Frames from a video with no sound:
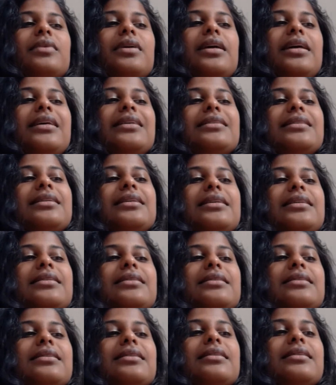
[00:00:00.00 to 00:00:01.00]
did
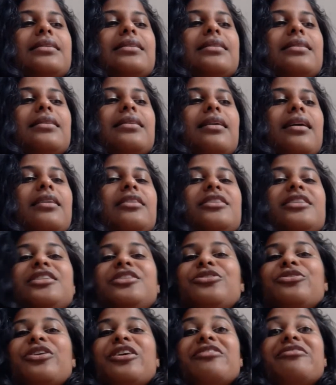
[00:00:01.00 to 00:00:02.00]

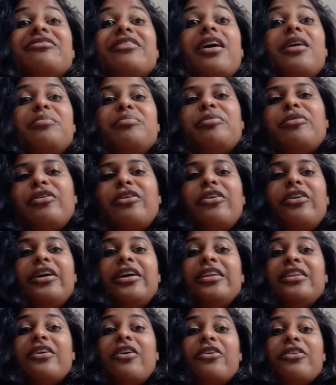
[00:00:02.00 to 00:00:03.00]
you give up
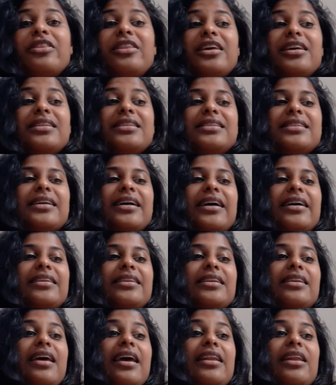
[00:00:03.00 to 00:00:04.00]
on the inside
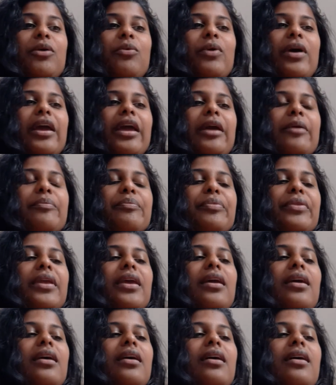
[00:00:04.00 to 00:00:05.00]
in any way?
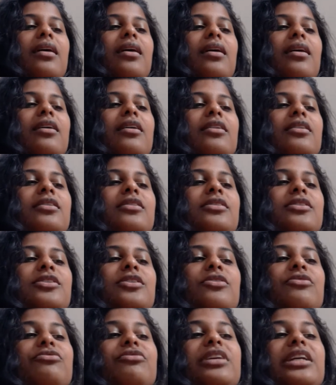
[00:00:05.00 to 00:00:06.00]

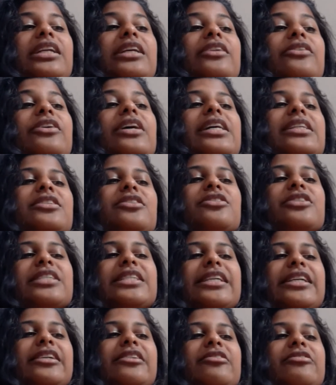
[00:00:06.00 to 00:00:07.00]
So really look at
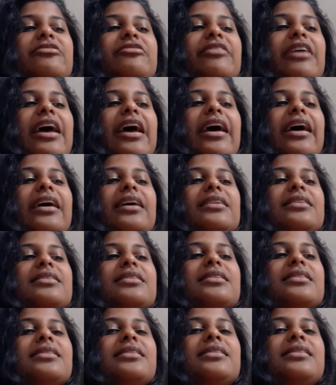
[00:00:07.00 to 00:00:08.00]
yourself and
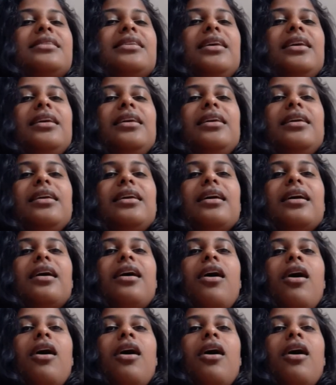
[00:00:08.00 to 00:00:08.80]
see,